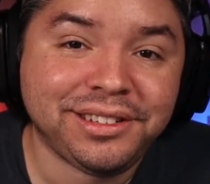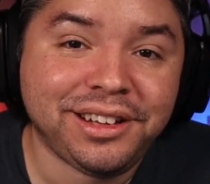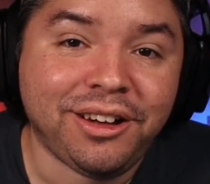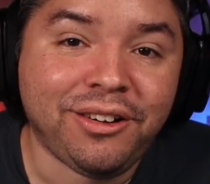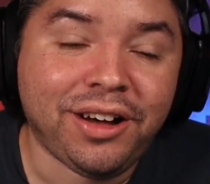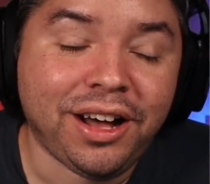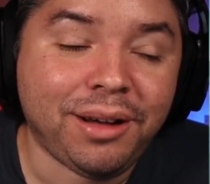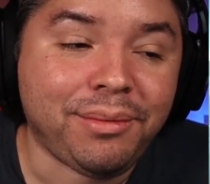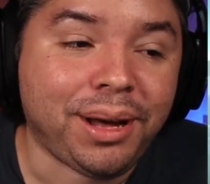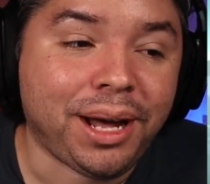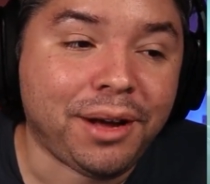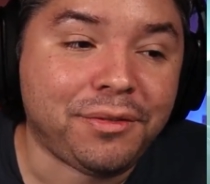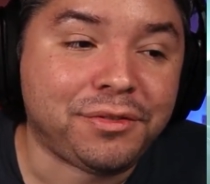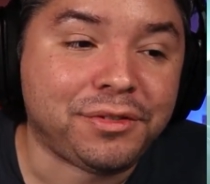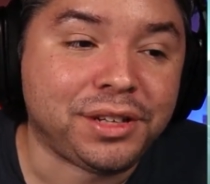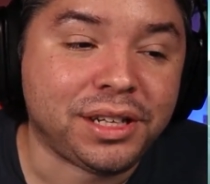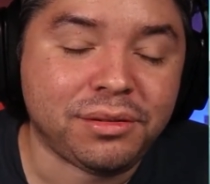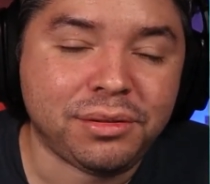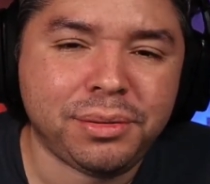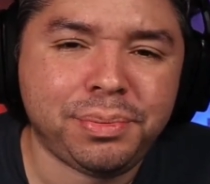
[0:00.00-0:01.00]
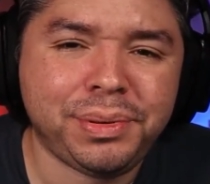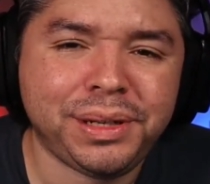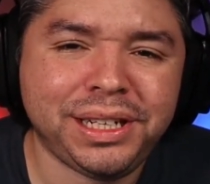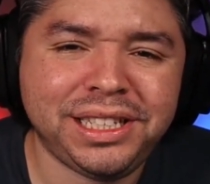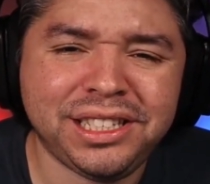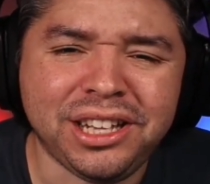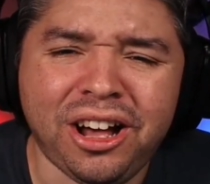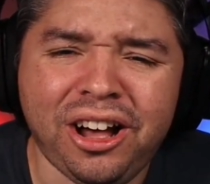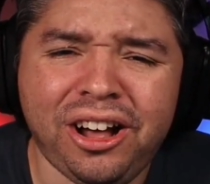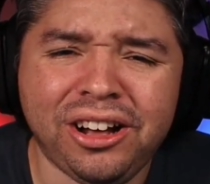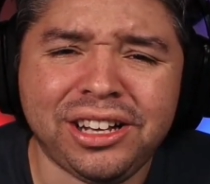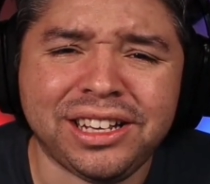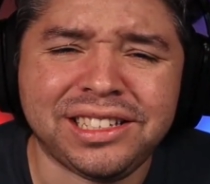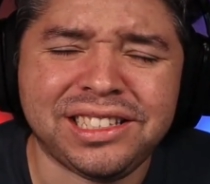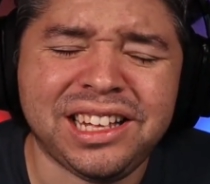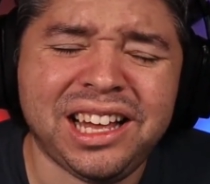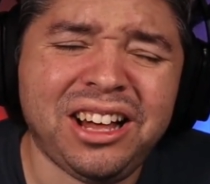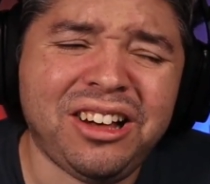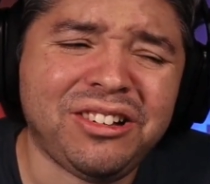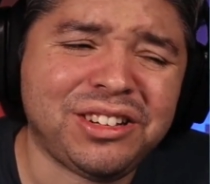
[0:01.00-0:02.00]
Oh, I'm hyped for that. But it's
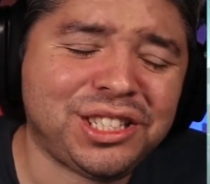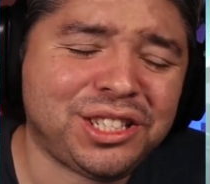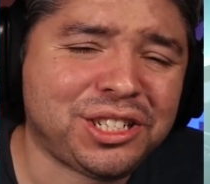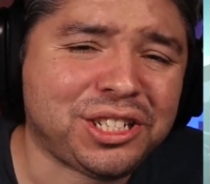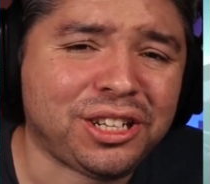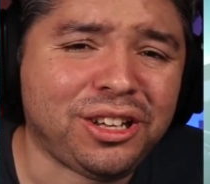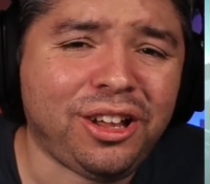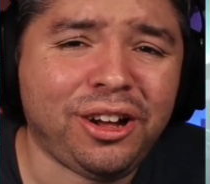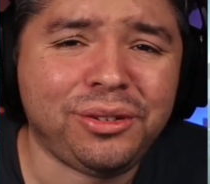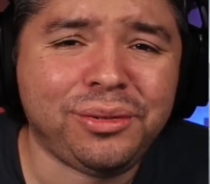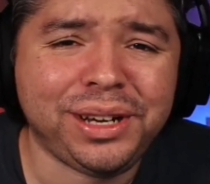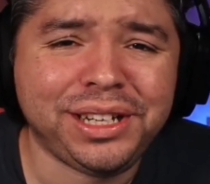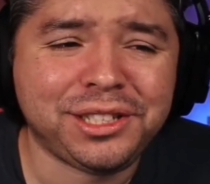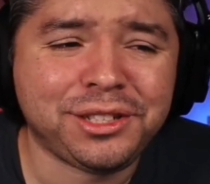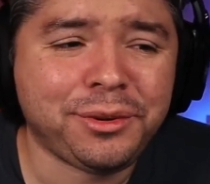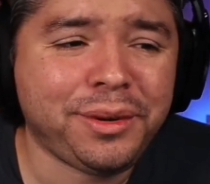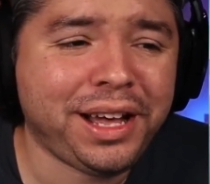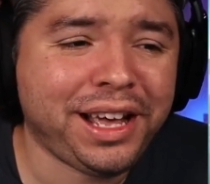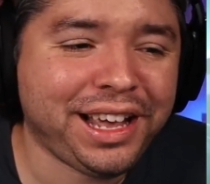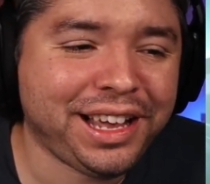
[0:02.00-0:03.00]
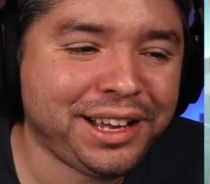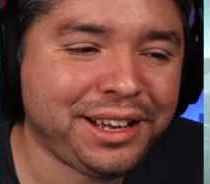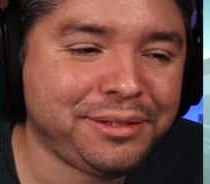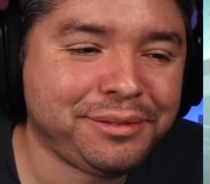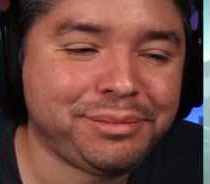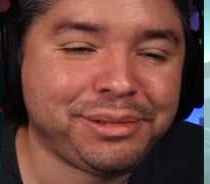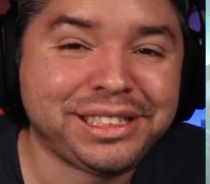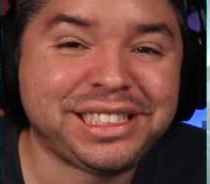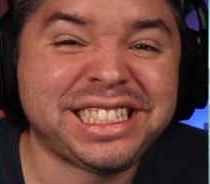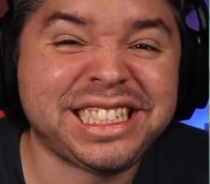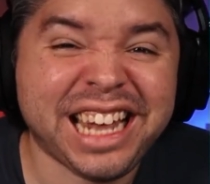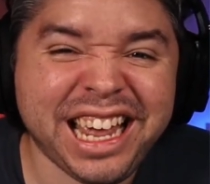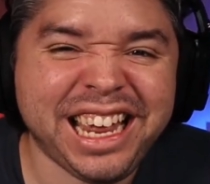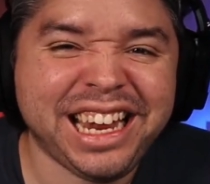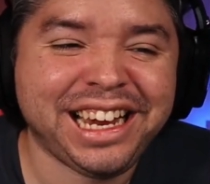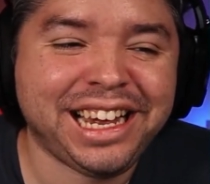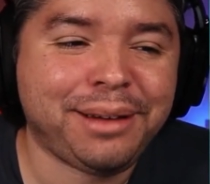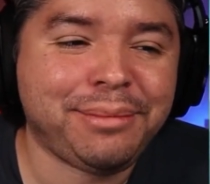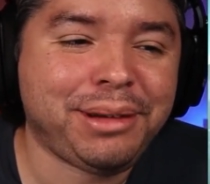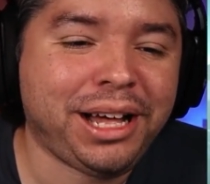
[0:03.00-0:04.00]
August. Oh, it's such a long ways away. But
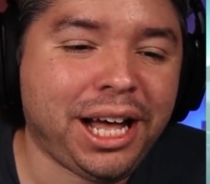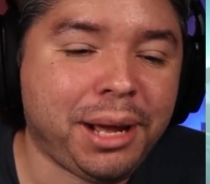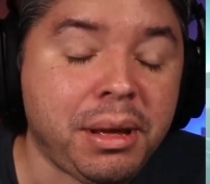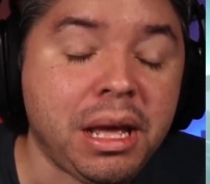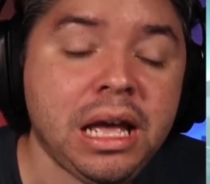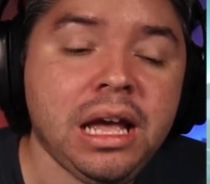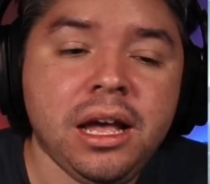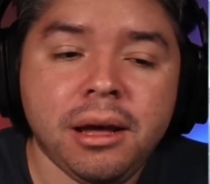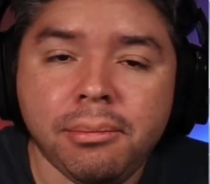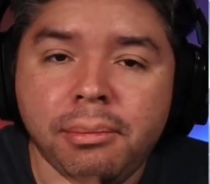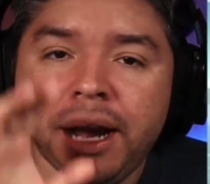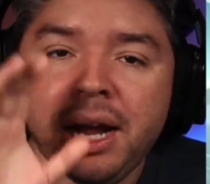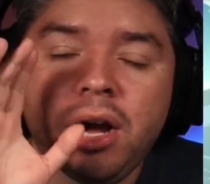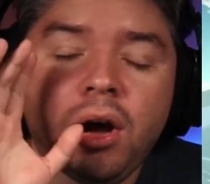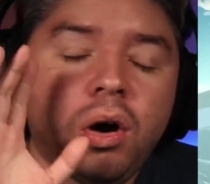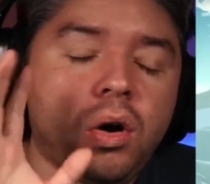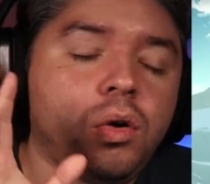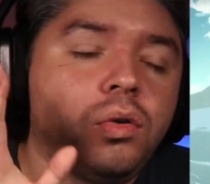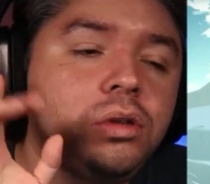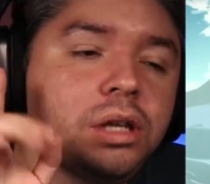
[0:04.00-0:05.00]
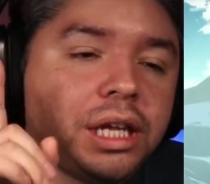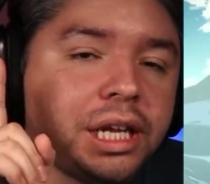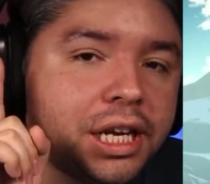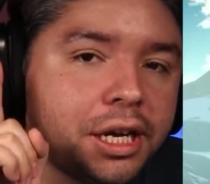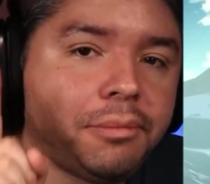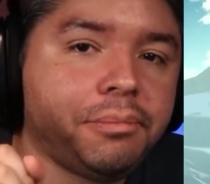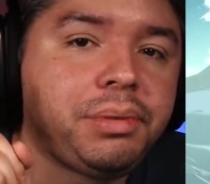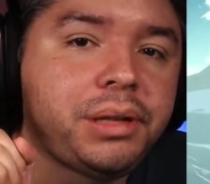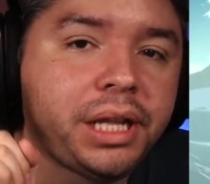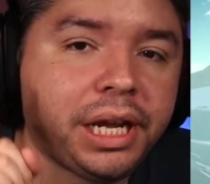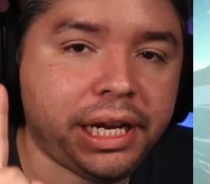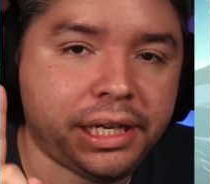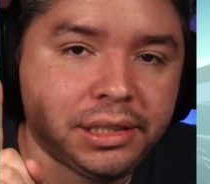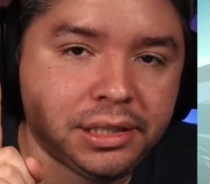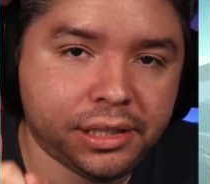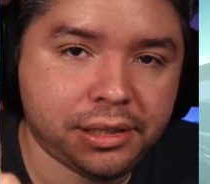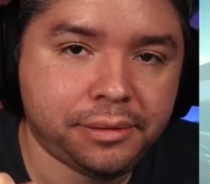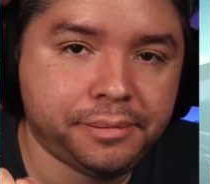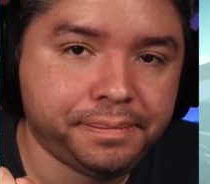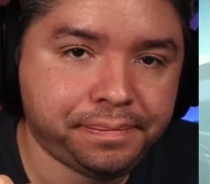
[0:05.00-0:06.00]
dang, I'm hyped. My only
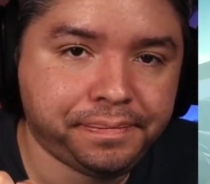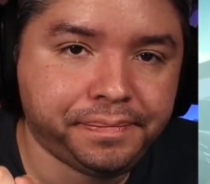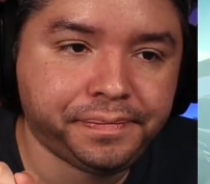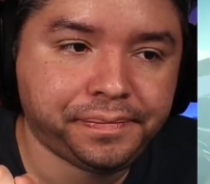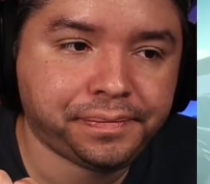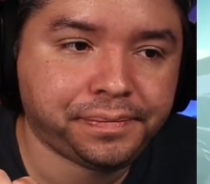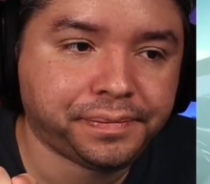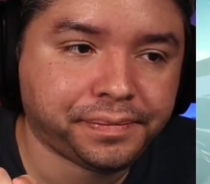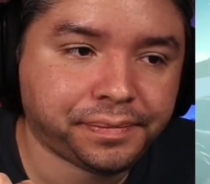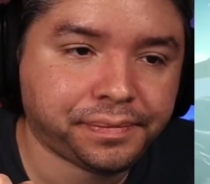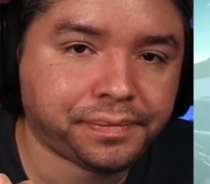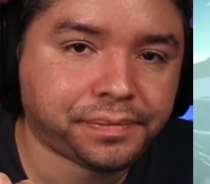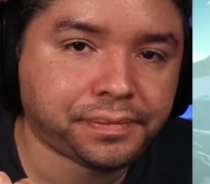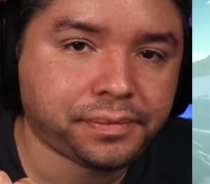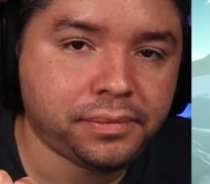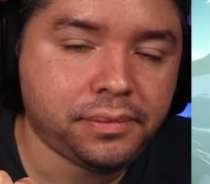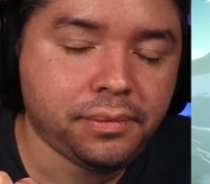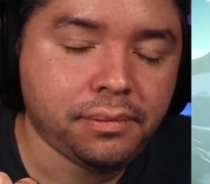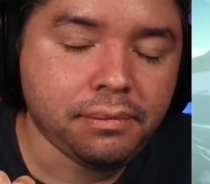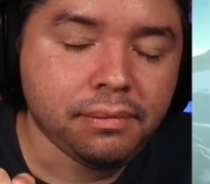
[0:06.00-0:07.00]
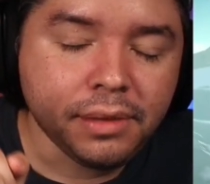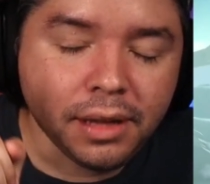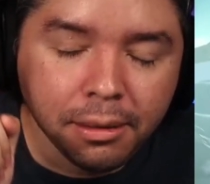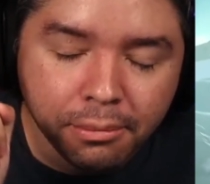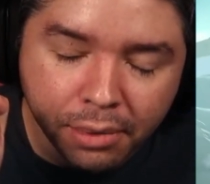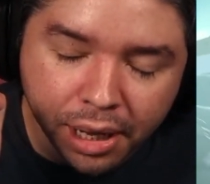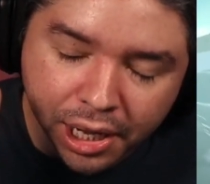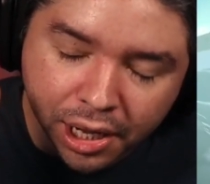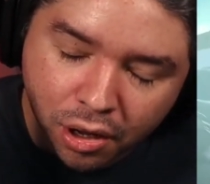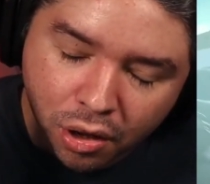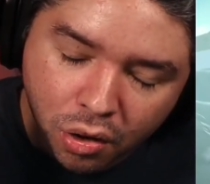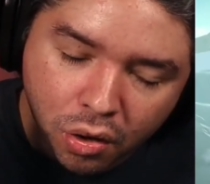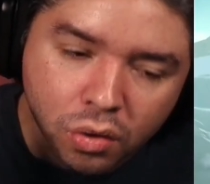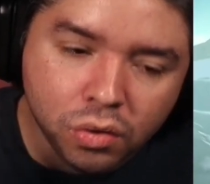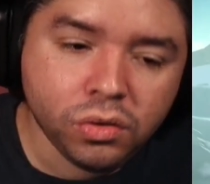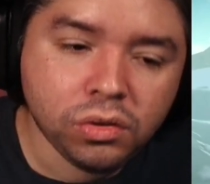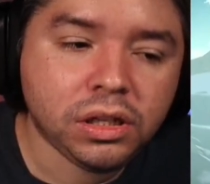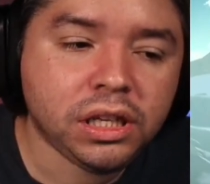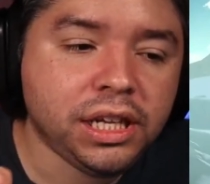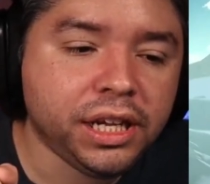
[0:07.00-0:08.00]
complaint are
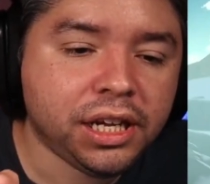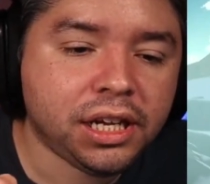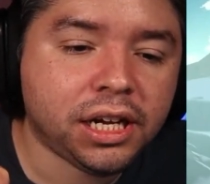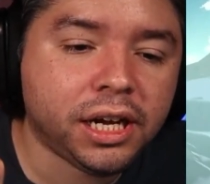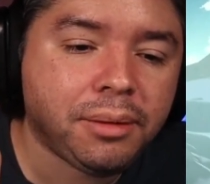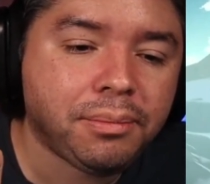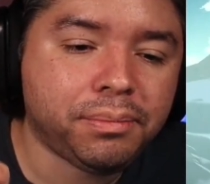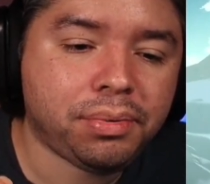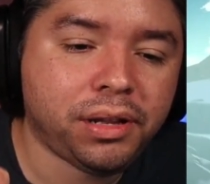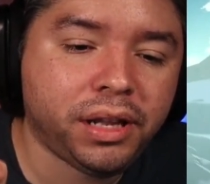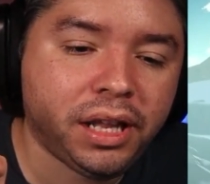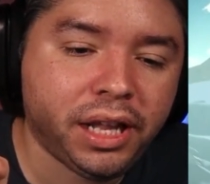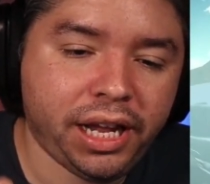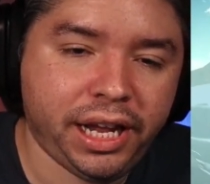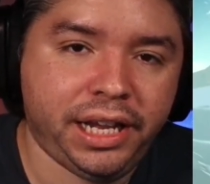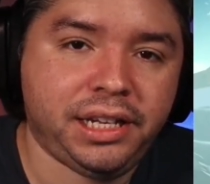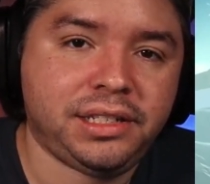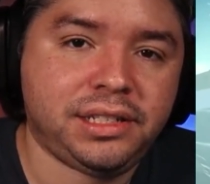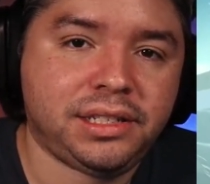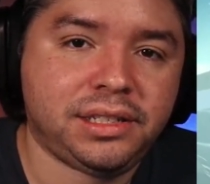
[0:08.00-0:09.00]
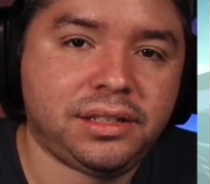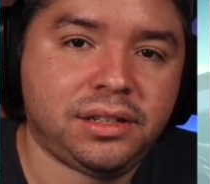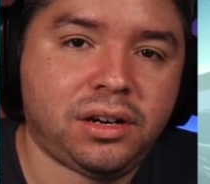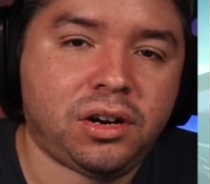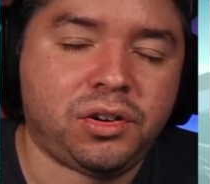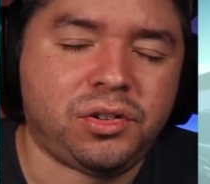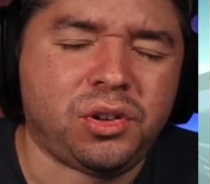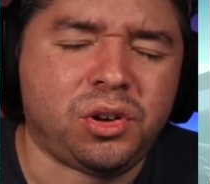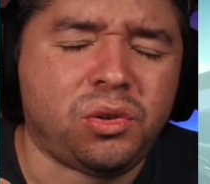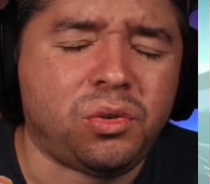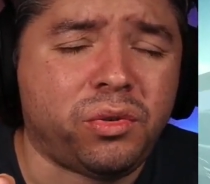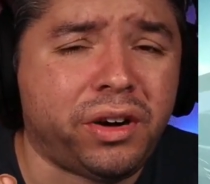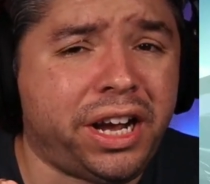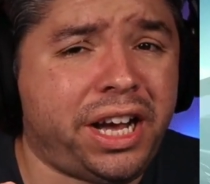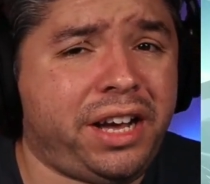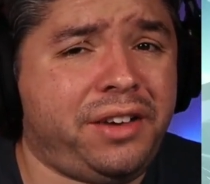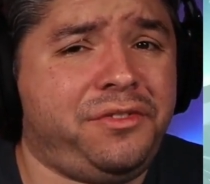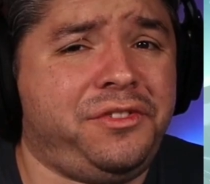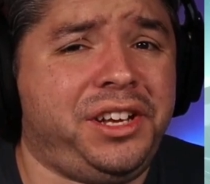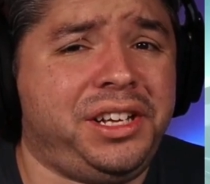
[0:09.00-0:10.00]
the
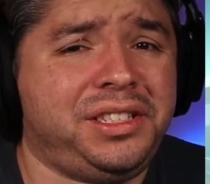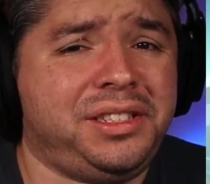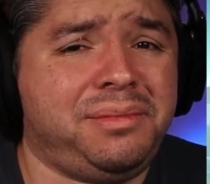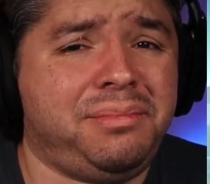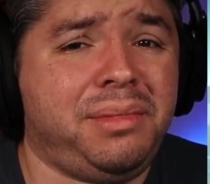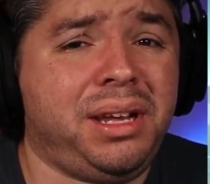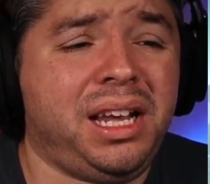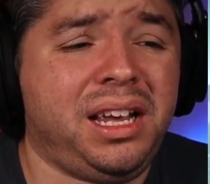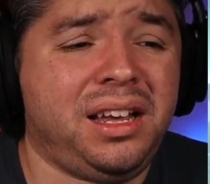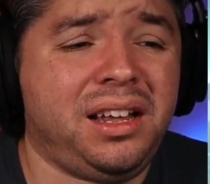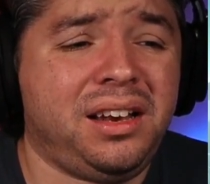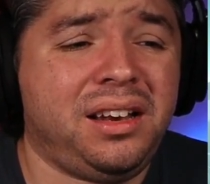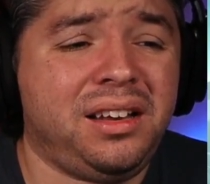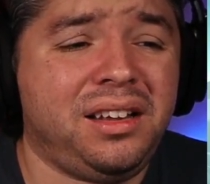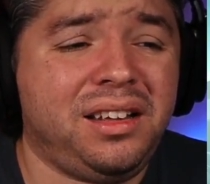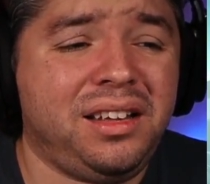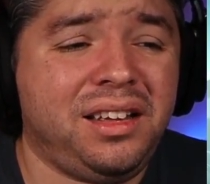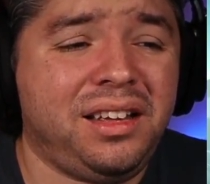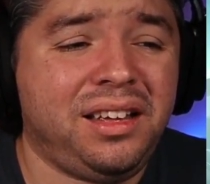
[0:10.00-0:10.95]
graphics, man.